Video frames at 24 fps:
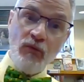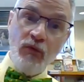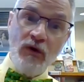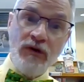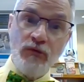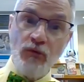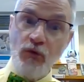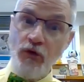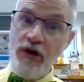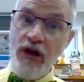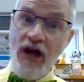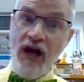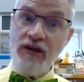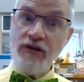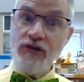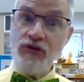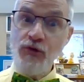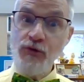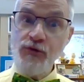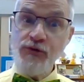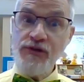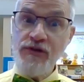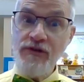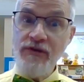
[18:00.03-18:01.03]
when we're not
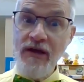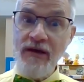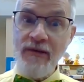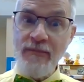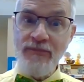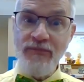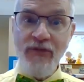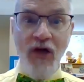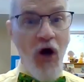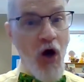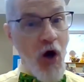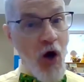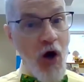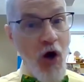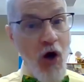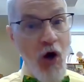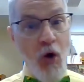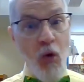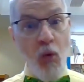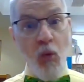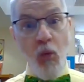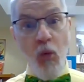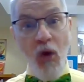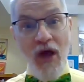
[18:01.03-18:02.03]
using them.
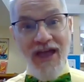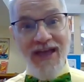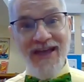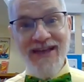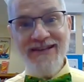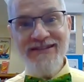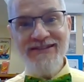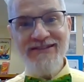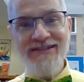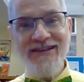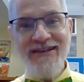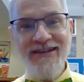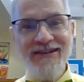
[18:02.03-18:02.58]
All ways